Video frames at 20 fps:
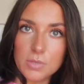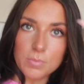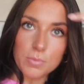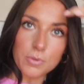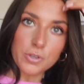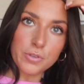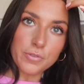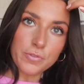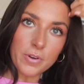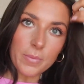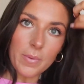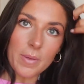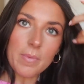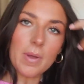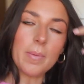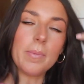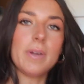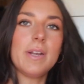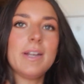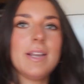to brush through it but
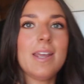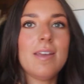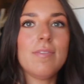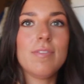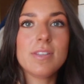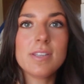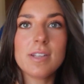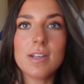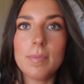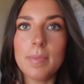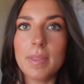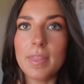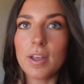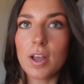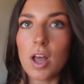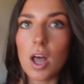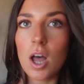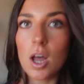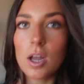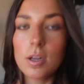I'm gonna leave it till I'm in the
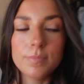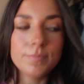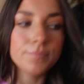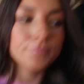car